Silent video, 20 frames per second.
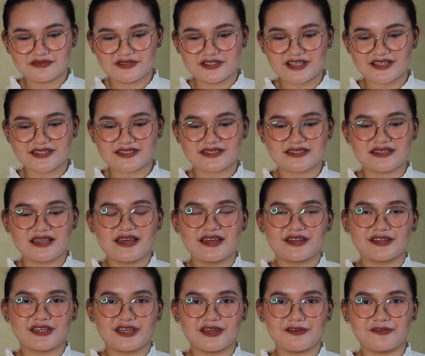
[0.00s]
Just
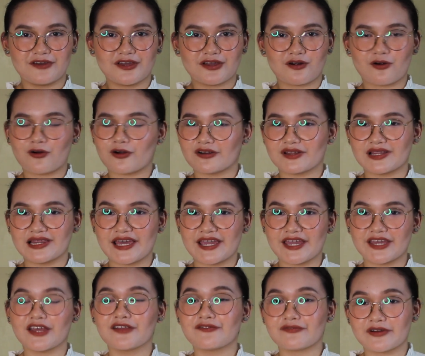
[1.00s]
giving or
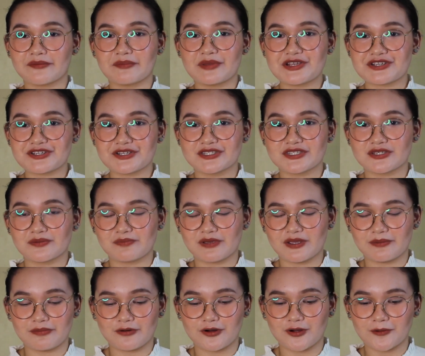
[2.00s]
relaying information to
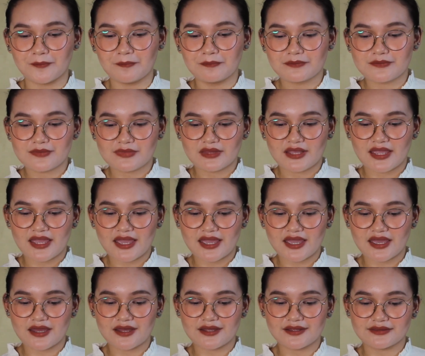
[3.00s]
people,
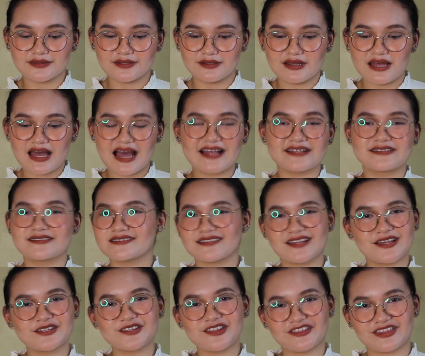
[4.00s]
and I
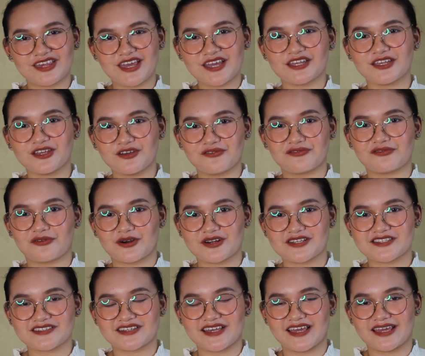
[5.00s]
just like to thank you
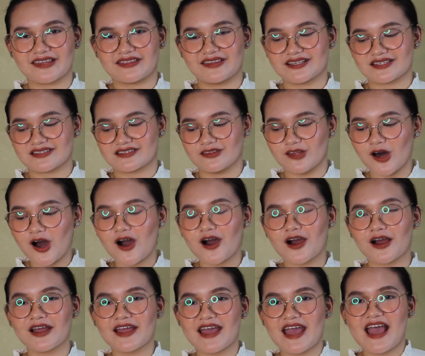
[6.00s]
for staying this
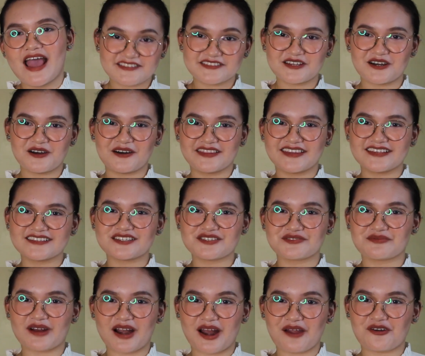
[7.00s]
long. So this
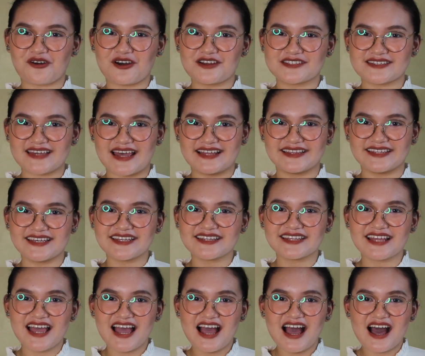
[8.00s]
is where I'm going to end
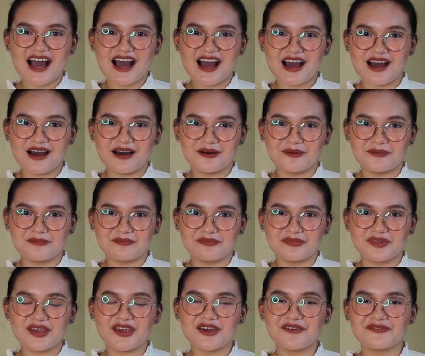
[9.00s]
it.
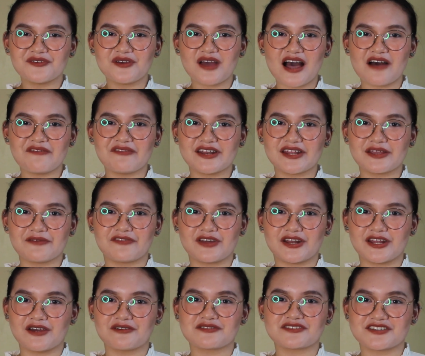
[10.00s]
If you have any
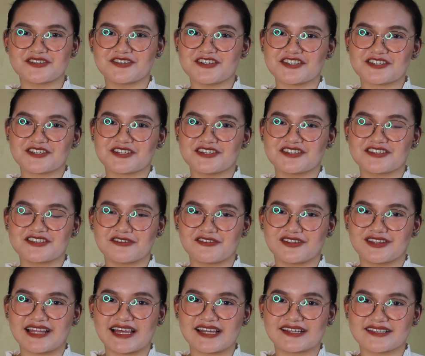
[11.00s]
video suggestions
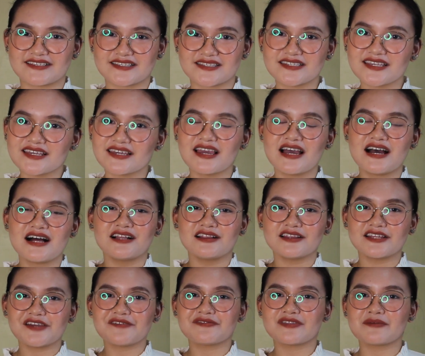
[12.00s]
you'd like to see,
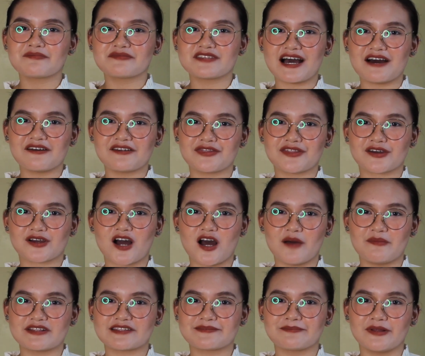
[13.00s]
leave them down in the comments